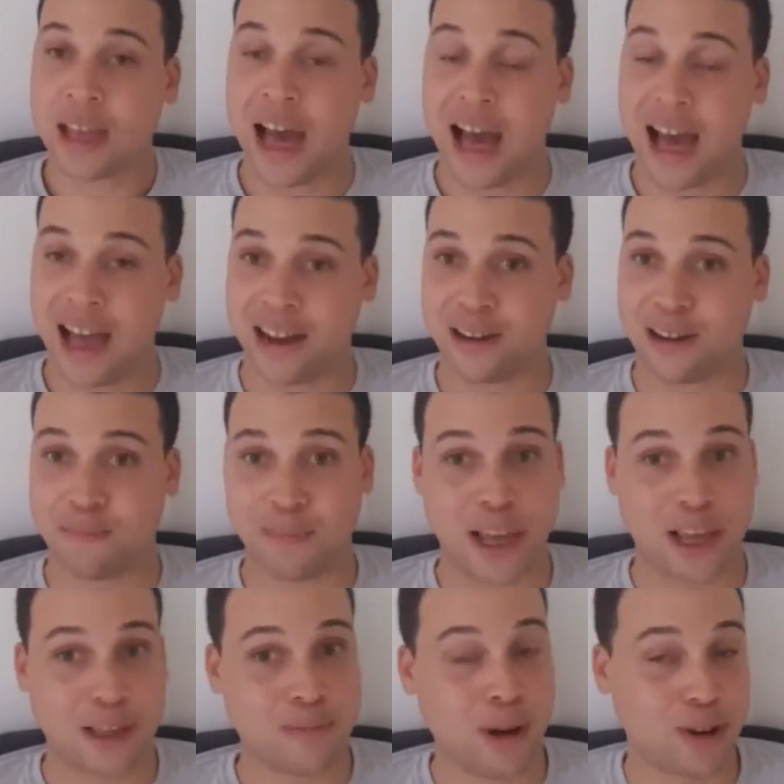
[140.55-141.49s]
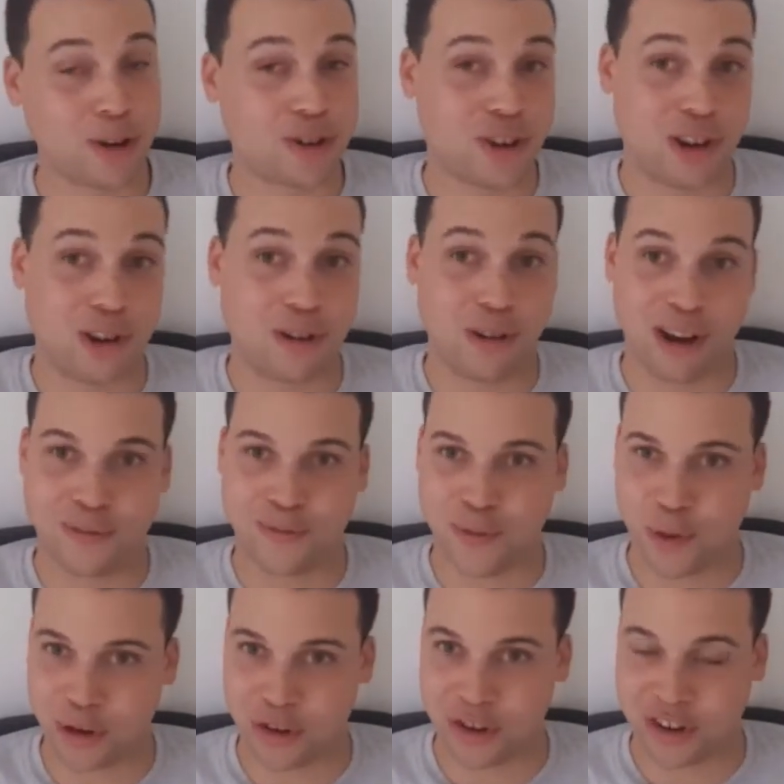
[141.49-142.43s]
And Beast Mode 2,
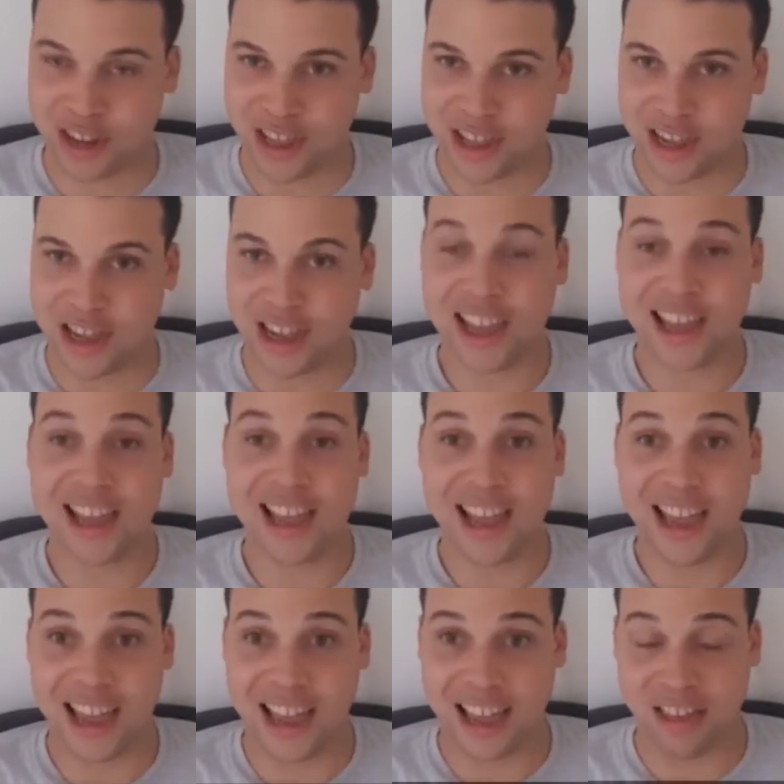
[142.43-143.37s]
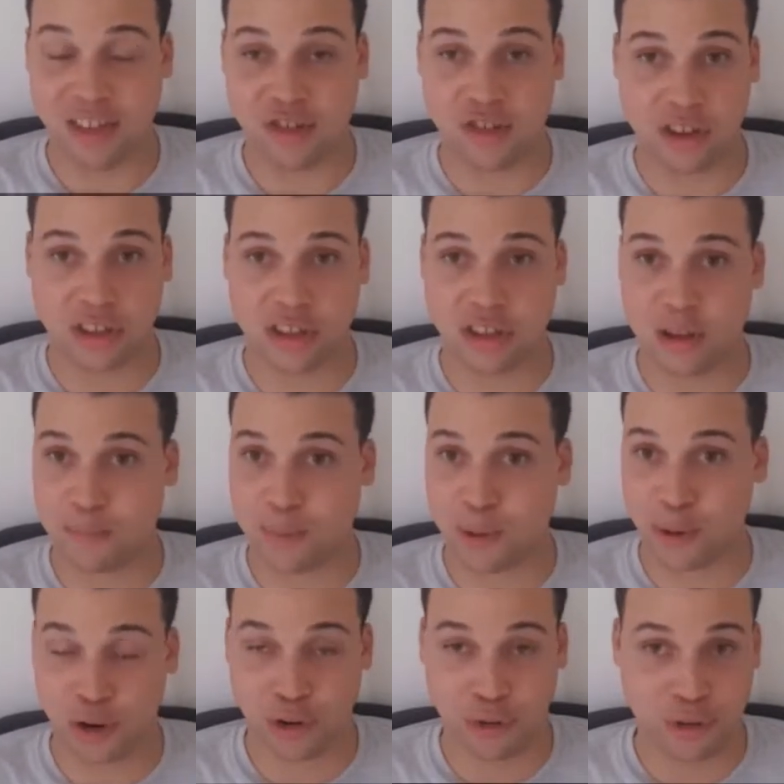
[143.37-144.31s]
unfortunately, is just
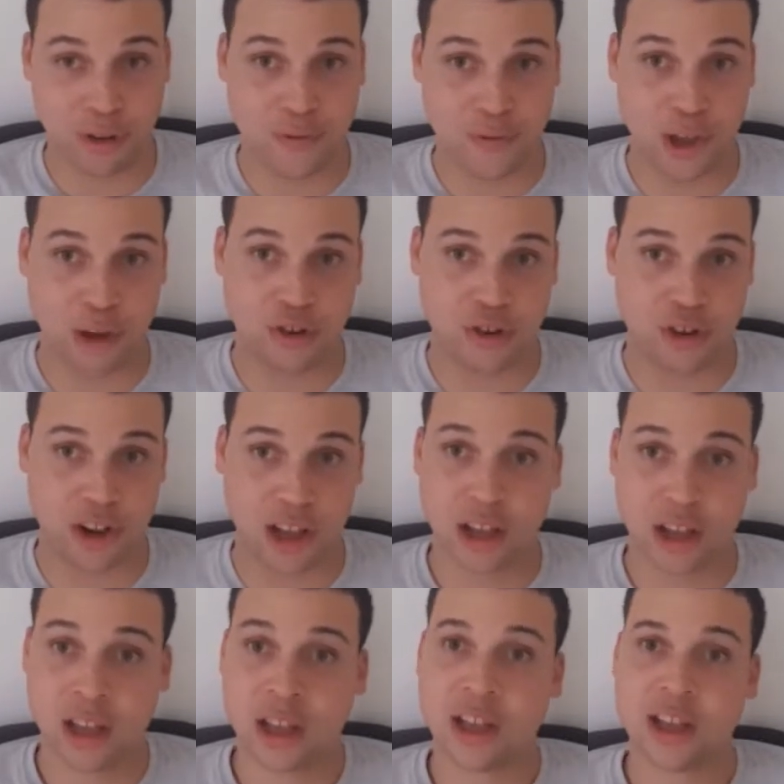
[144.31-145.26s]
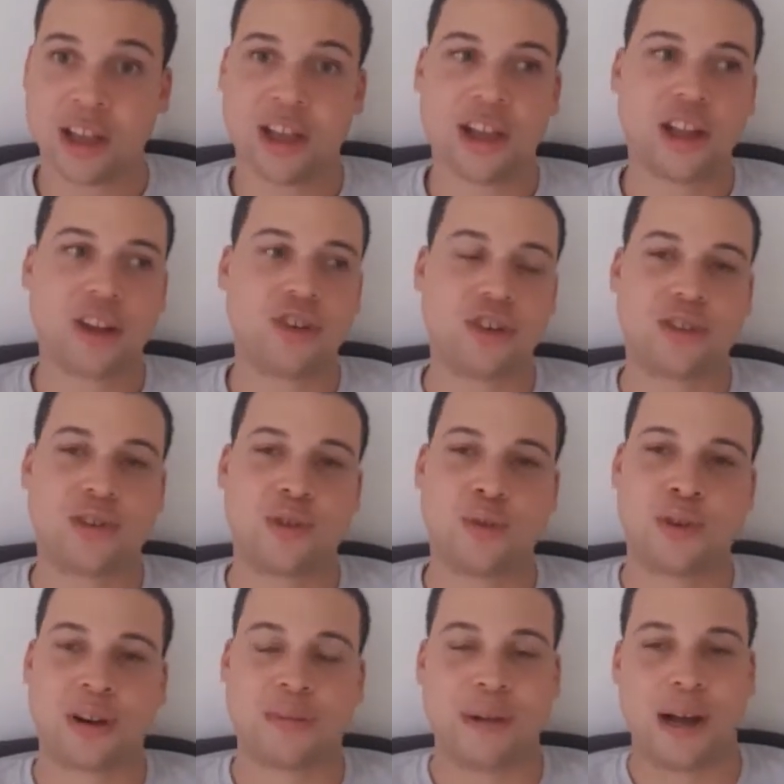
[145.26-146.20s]
debauchery future just
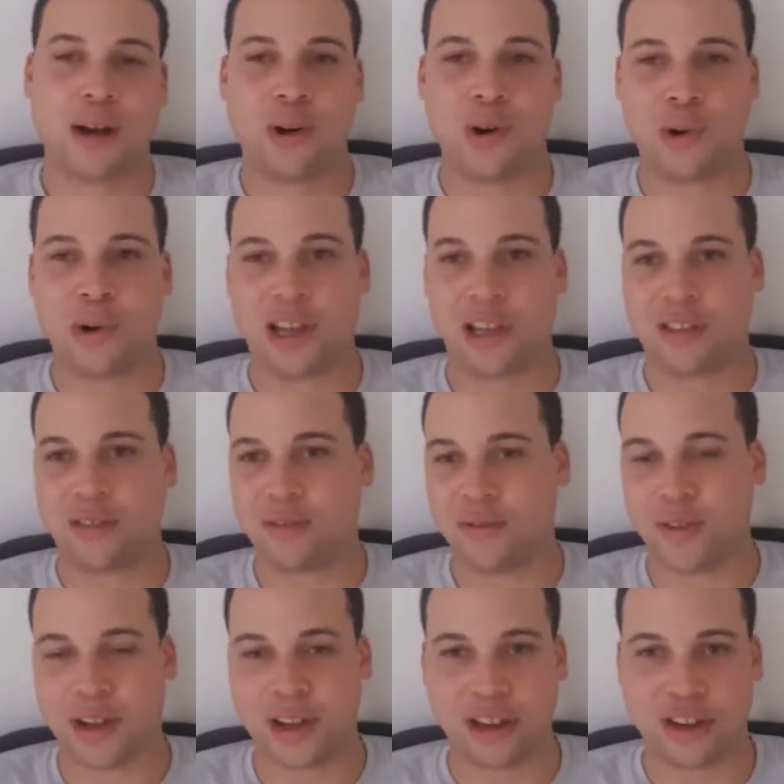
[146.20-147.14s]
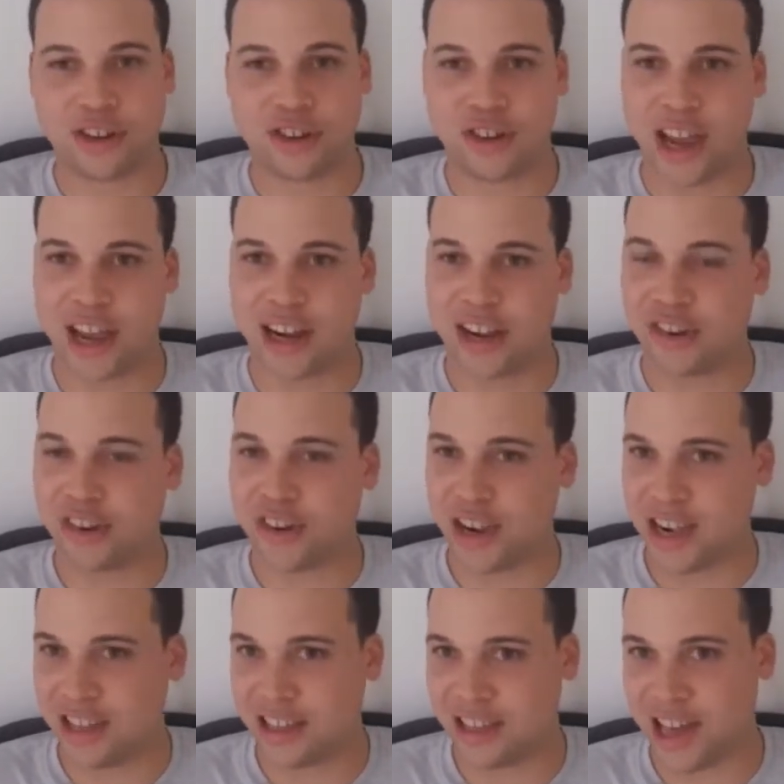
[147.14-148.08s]
talking about all this fucking shady
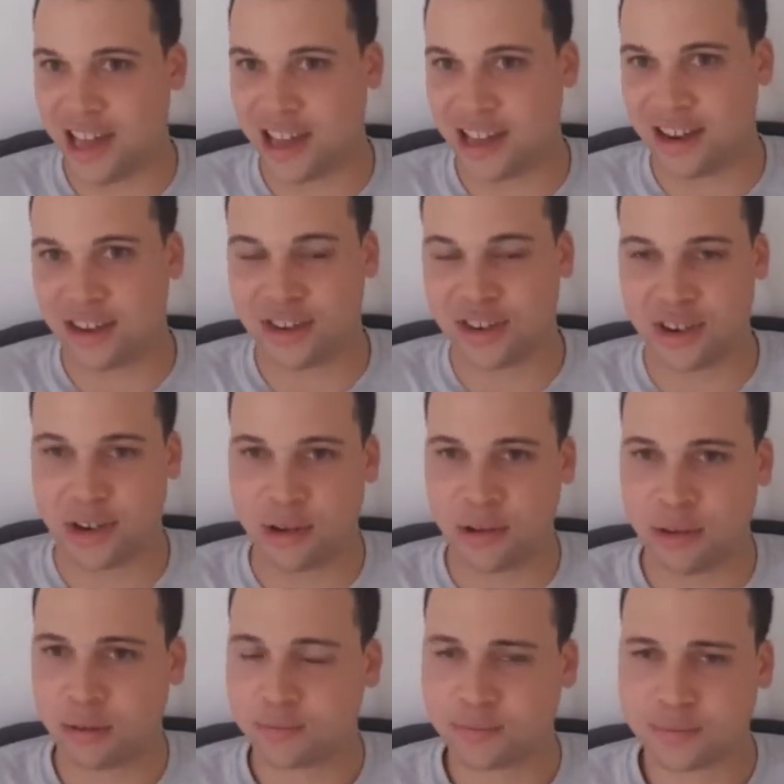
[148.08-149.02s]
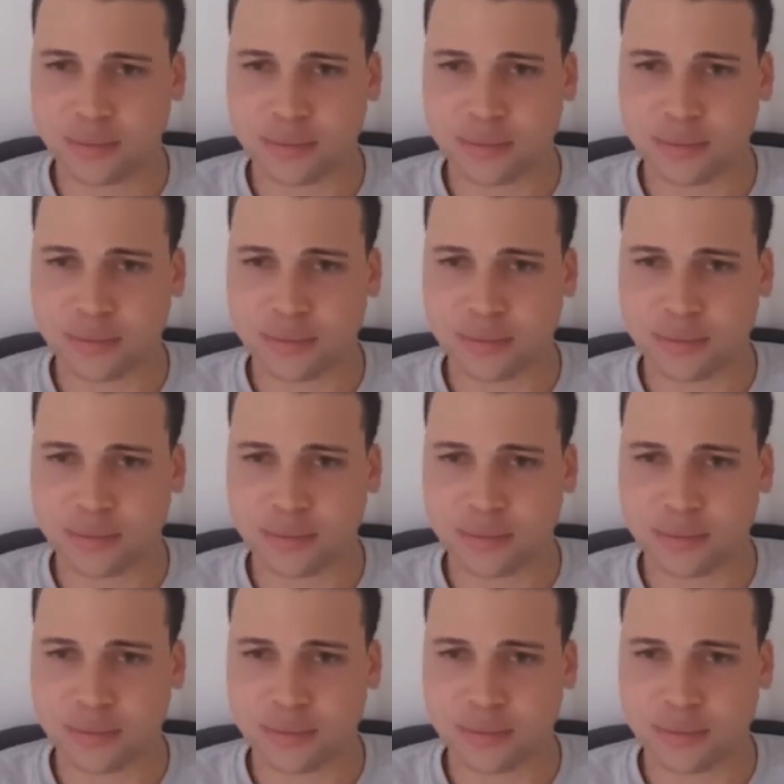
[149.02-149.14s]
shit he's getting into.